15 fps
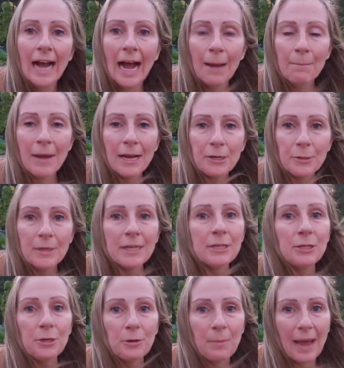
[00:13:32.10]
I'm not
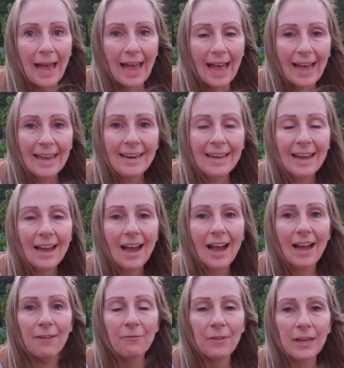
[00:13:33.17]
doing too bad.
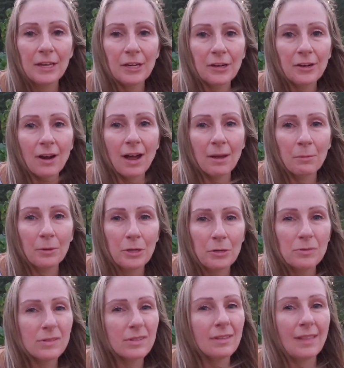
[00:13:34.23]
I figure I will
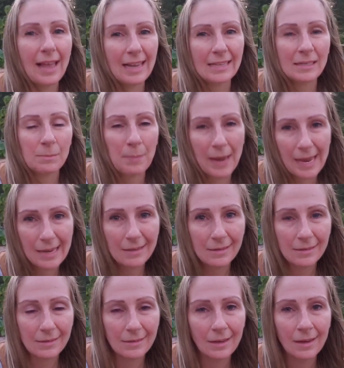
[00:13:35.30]
use the last
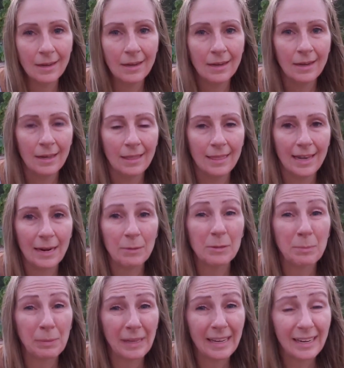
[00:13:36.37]
space that I
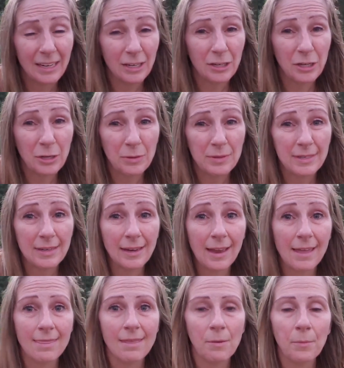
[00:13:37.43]
was planning on
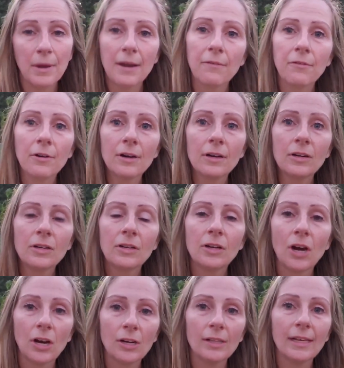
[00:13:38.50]
using, and then whatever
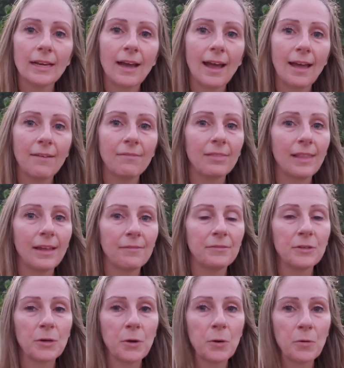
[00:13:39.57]
garlic I have
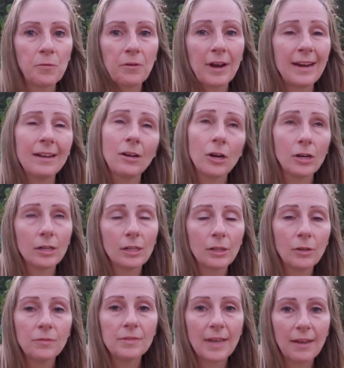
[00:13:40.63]
left over, any garlic
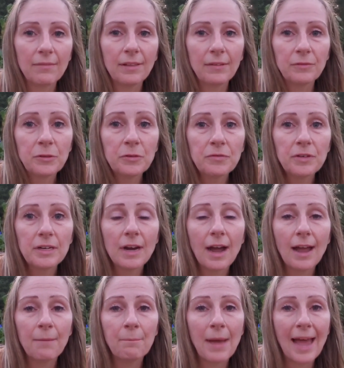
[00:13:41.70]
cloves I have left over,
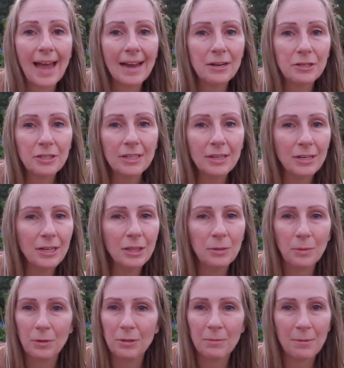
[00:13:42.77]
I'm actually going to
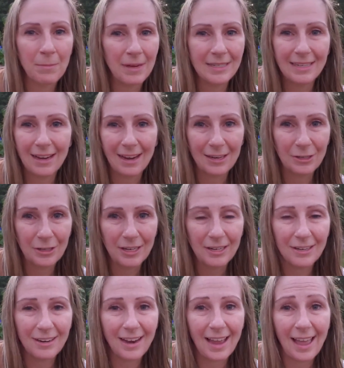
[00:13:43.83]
throw them in my
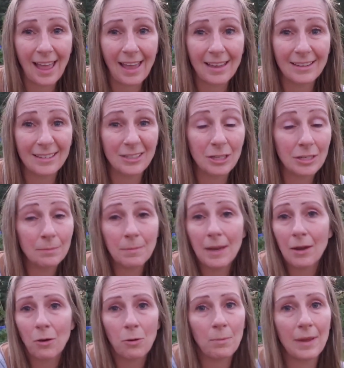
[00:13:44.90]
dehydrator and just
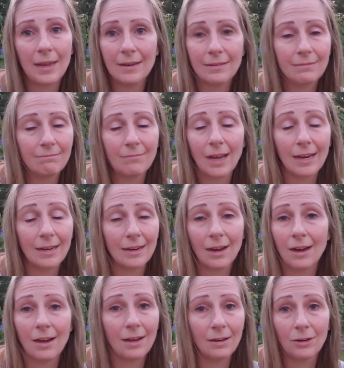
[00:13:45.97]
make homemade
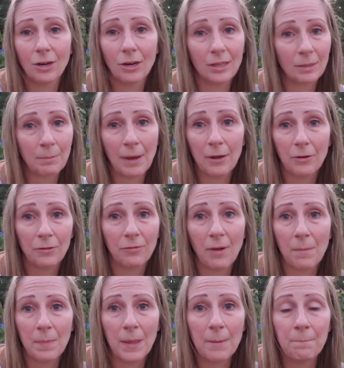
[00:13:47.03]
garlic powder
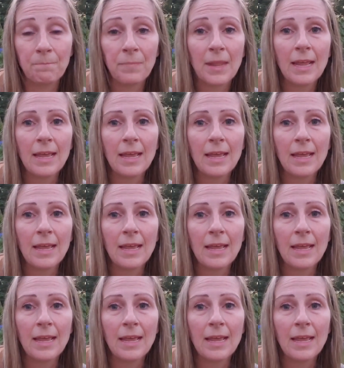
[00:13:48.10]
from them.